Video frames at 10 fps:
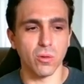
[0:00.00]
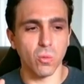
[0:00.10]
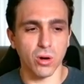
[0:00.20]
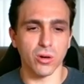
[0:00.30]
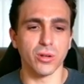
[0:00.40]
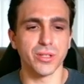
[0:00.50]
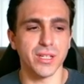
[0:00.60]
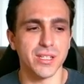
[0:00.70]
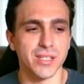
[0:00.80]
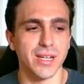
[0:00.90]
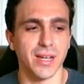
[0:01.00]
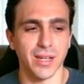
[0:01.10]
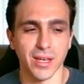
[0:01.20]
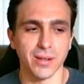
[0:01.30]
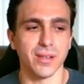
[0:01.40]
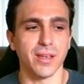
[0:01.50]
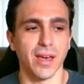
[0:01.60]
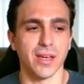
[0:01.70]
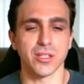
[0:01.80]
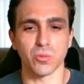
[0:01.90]
The world is not ending
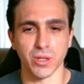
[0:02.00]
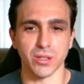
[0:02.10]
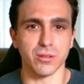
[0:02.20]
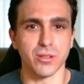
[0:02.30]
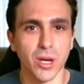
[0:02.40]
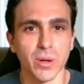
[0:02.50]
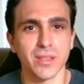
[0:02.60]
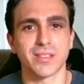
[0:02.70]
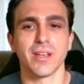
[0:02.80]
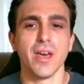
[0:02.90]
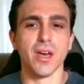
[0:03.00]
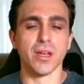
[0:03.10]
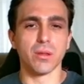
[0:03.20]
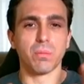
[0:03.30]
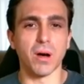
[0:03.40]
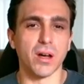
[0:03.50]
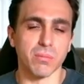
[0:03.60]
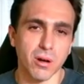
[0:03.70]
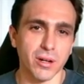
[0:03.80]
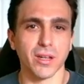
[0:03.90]
as we know it. The
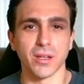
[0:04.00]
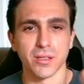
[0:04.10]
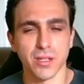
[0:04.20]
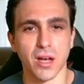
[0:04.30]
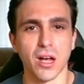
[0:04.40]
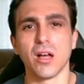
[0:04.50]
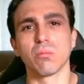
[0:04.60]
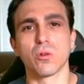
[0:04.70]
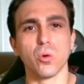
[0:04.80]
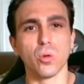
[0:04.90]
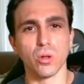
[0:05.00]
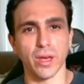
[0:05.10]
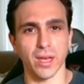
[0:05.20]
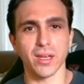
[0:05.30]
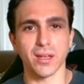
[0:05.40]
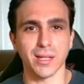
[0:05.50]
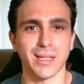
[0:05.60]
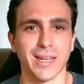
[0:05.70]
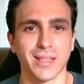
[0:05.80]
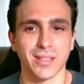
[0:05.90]
bond market is calm, cool, and
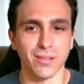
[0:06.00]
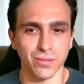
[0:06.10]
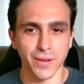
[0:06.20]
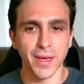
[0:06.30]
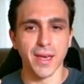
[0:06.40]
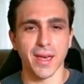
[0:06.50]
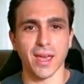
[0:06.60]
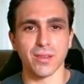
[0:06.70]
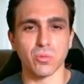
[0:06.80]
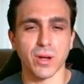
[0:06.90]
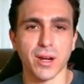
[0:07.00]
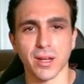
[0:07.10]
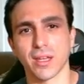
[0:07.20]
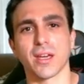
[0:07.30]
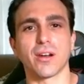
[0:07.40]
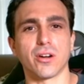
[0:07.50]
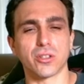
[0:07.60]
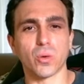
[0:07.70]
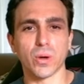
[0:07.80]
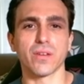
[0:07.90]
collective, and we're going to get our
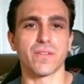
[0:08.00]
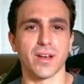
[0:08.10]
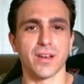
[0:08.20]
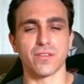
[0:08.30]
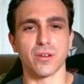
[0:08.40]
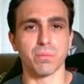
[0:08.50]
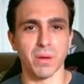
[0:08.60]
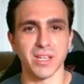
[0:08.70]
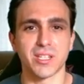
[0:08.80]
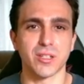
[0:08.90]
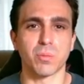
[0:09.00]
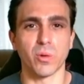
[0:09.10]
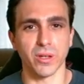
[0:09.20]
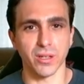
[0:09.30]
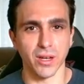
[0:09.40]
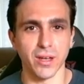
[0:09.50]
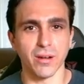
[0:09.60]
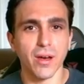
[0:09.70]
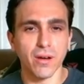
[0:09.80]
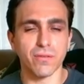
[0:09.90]
25 basis point
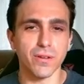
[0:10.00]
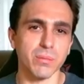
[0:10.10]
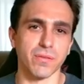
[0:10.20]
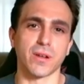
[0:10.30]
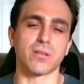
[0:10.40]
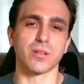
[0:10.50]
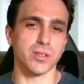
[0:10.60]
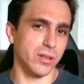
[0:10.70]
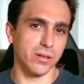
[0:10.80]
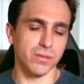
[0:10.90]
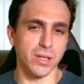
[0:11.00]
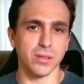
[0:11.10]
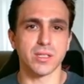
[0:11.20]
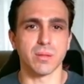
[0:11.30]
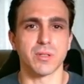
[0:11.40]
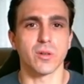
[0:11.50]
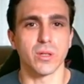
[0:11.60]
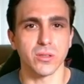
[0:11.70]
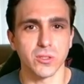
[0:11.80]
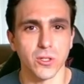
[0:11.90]
cut from the Federal Reserve in the
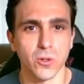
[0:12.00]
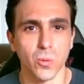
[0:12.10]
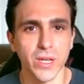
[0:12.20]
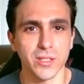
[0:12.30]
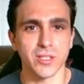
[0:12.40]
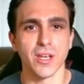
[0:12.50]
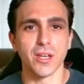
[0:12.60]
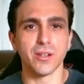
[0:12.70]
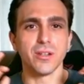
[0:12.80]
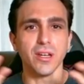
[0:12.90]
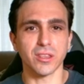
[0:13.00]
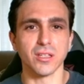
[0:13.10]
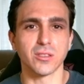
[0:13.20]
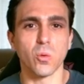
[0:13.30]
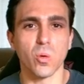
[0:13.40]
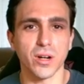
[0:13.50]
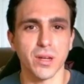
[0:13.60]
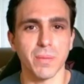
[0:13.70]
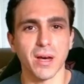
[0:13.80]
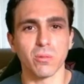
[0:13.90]
subsequent two weeks. Nothing to
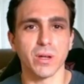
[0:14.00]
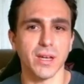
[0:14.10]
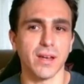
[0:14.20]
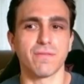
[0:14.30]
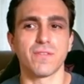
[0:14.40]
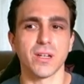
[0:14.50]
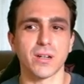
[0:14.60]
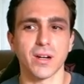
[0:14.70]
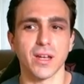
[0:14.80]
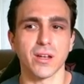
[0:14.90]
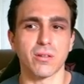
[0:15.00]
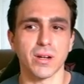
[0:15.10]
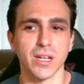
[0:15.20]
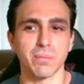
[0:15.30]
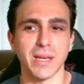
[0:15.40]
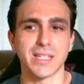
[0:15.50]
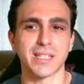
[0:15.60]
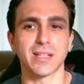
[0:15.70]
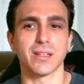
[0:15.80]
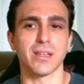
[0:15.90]
worry about. We got fear and greed
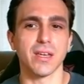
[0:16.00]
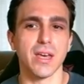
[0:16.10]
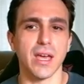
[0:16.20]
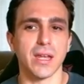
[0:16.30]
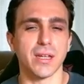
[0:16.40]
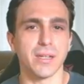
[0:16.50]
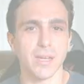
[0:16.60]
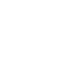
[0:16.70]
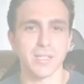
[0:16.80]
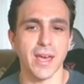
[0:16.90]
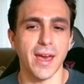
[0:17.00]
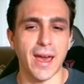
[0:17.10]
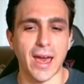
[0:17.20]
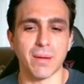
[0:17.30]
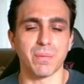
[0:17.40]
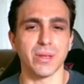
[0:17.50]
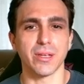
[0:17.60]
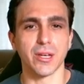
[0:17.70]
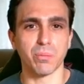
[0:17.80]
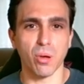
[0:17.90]
basically in a nice,
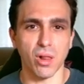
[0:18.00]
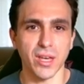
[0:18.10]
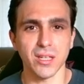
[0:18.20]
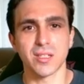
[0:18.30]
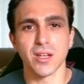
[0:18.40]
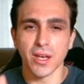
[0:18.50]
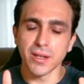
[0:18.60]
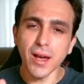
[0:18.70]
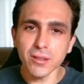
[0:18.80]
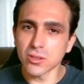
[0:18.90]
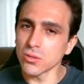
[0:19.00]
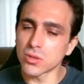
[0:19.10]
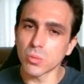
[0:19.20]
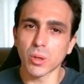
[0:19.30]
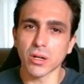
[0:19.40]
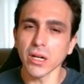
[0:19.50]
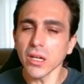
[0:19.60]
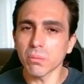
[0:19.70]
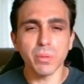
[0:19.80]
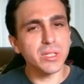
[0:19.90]
happy place. Not too super
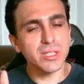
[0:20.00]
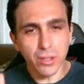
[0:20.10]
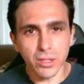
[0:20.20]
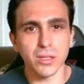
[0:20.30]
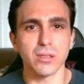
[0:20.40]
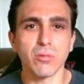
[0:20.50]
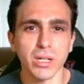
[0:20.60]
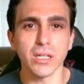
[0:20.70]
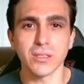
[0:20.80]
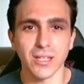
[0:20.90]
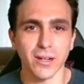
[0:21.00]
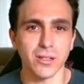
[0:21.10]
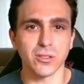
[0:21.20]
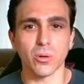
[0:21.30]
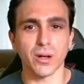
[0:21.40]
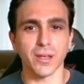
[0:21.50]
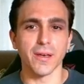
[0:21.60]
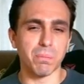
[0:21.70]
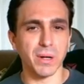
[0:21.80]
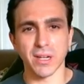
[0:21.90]
greedy, but still in greedy
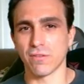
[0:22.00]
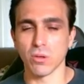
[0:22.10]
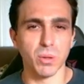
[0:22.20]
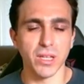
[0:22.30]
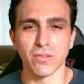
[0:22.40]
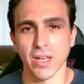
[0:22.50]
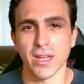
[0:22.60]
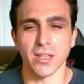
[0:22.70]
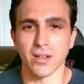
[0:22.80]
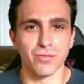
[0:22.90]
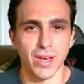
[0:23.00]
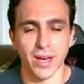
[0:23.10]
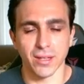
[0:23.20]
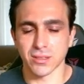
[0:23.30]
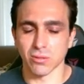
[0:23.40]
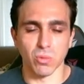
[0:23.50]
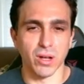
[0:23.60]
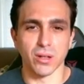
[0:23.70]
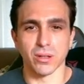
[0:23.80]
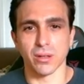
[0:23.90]
territory. But if you believed any of that,
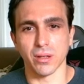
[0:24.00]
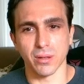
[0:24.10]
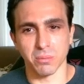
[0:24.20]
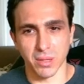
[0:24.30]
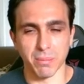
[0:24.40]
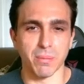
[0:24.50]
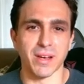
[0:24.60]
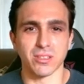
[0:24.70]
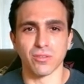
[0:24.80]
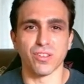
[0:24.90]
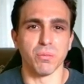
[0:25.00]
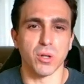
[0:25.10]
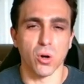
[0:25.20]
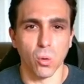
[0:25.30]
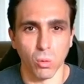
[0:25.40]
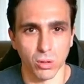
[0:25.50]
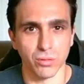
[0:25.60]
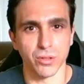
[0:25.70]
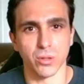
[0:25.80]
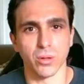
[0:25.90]
well, I'm about to flip your whole
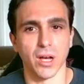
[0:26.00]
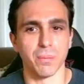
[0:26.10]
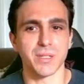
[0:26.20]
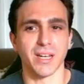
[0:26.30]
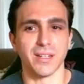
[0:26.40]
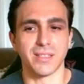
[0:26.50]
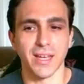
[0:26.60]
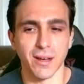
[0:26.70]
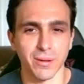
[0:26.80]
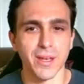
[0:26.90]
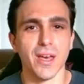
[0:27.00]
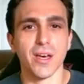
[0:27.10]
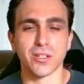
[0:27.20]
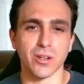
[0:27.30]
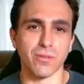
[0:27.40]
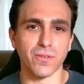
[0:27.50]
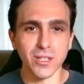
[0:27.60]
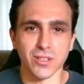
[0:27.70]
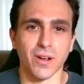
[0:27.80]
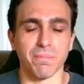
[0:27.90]
worldview upside down. So,
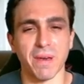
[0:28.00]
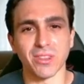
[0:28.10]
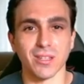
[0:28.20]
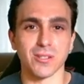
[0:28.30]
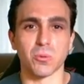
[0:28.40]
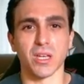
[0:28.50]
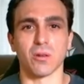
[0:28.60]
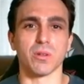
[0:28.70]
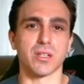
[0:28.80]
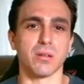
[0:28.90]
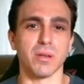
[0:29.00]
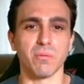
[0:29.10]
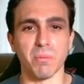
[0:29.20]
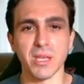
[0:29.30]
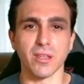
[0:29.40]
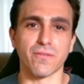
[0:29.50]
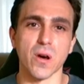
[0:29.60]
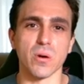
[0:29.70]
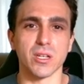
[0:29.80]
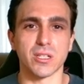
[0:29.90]
first of all, I thought this weekend was going to be mainly
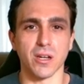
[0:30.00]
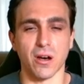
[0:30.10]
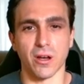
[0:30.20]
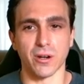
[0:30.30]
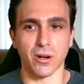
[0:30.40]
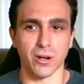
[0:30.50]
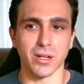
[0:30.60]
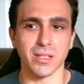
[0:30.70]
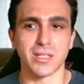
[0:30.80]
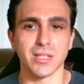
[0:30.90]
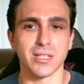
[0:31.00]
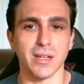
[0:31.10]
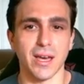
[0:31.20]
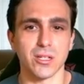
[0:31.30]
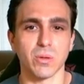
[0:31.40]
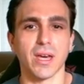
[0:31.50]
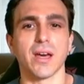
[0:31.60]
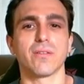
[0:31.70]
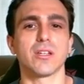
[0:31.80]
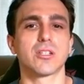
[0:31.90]
focused on earnings season as we have a